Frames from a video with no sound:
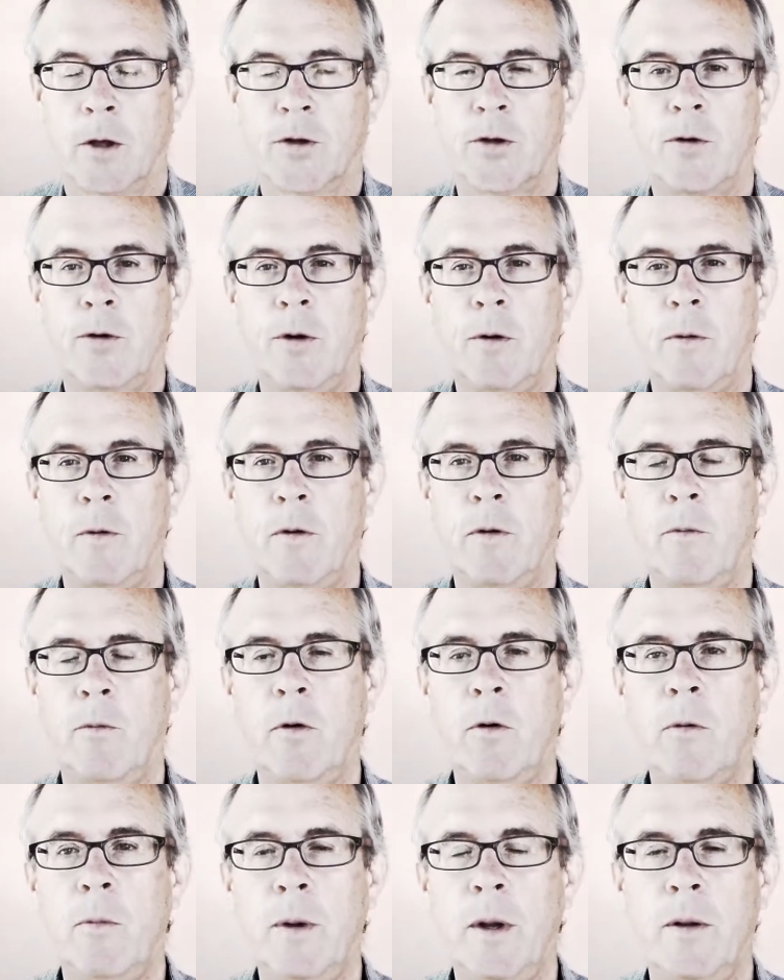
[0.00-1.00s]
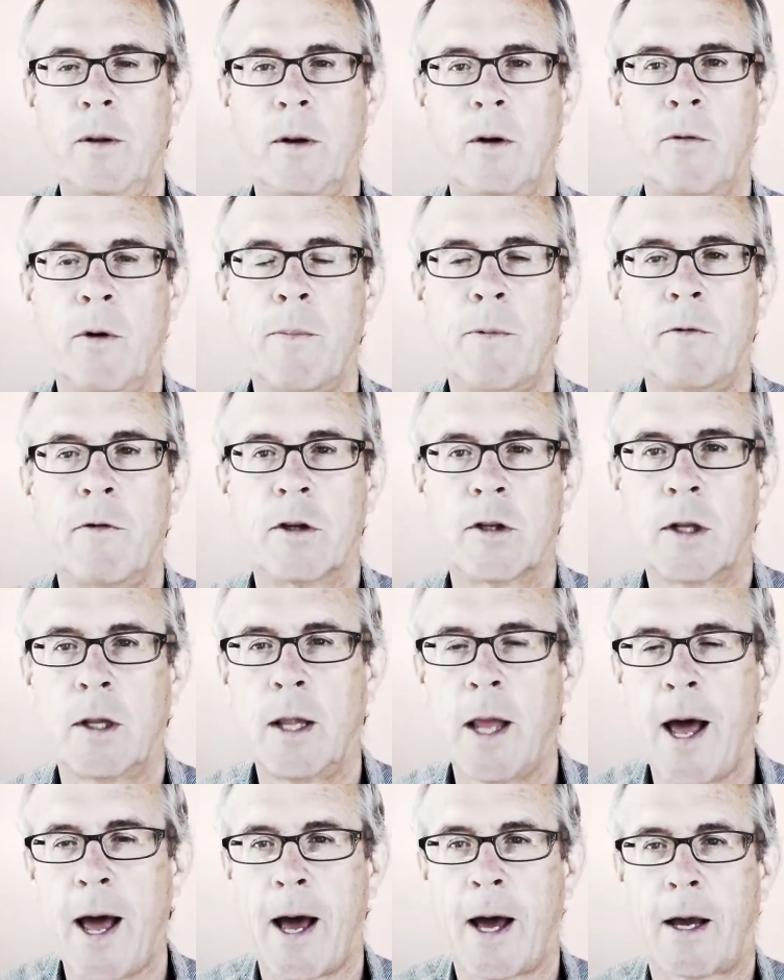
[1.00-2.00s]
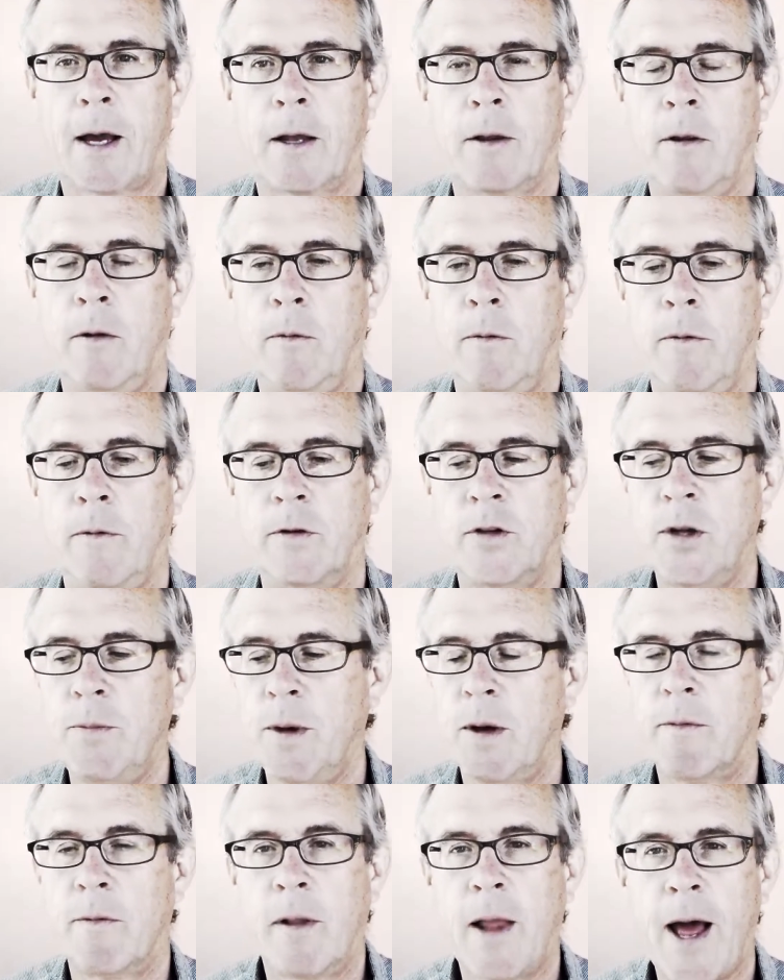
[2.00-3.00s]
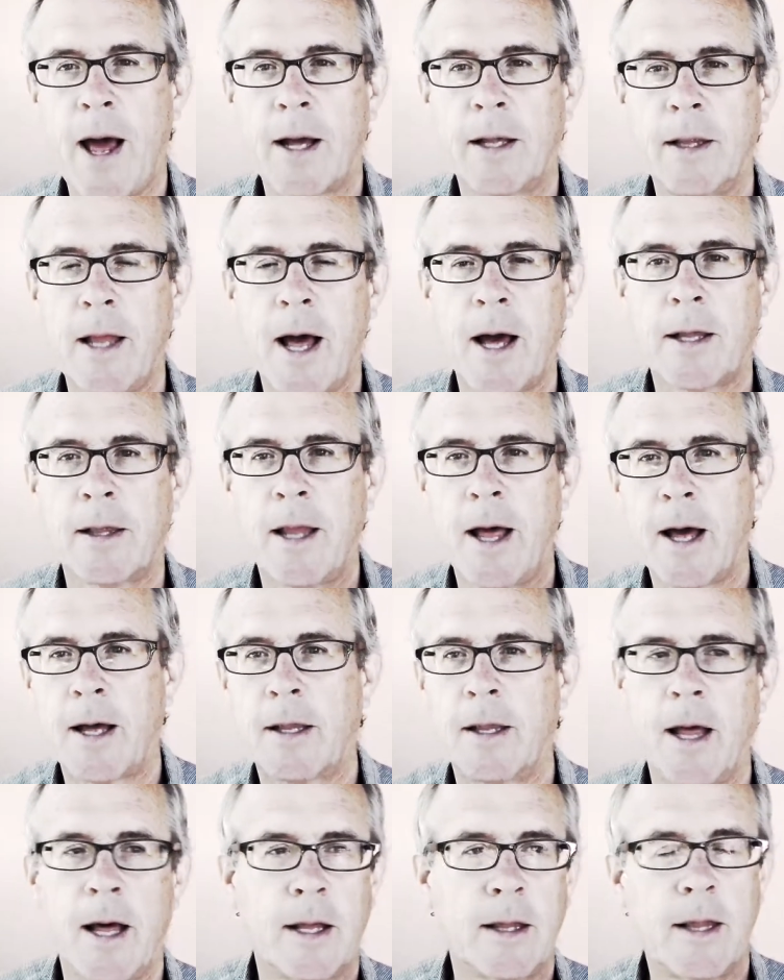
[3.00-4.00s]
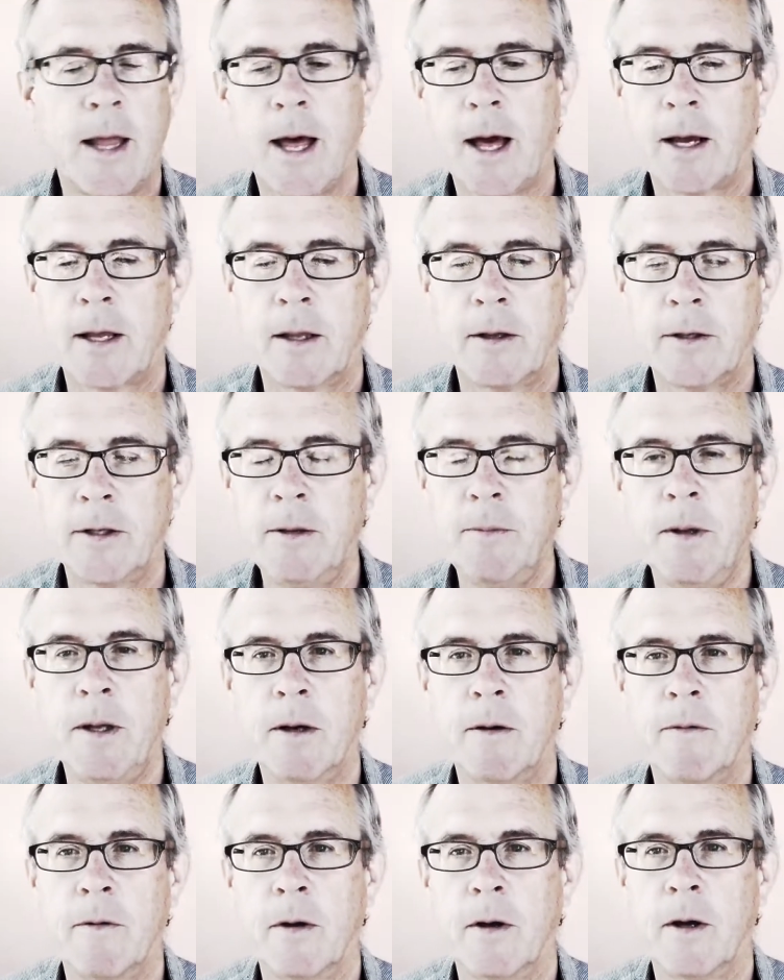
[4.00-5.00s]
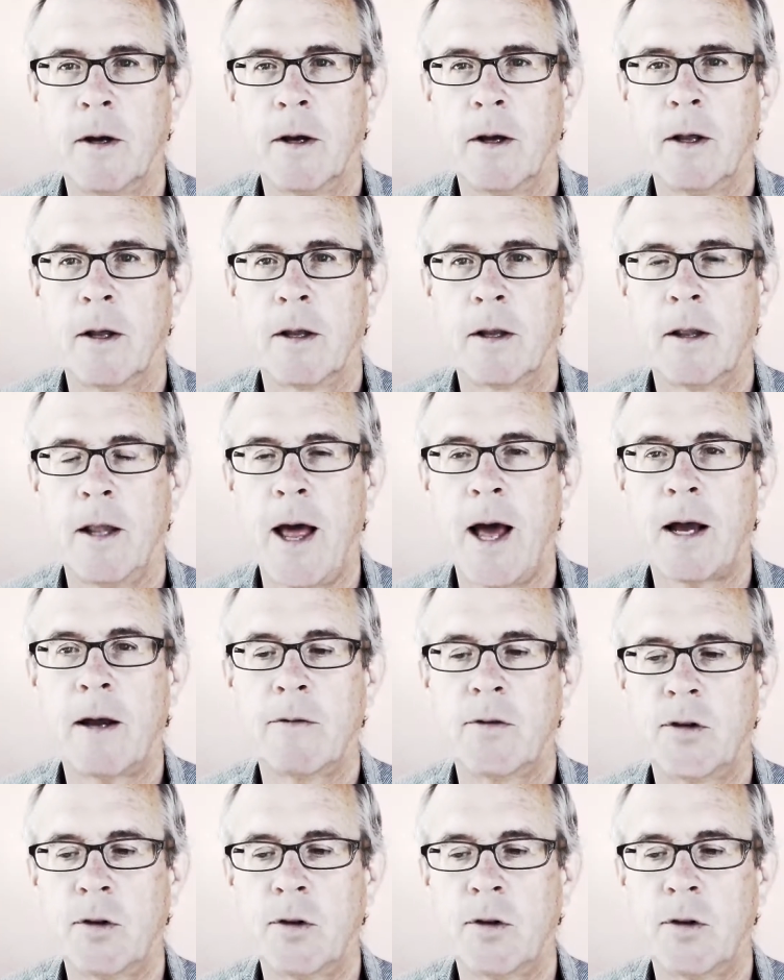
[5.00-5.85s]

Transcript: So the world will be in the grip of this lack, the seeming of lack, lack, lack, lack, lack, the seeming of lack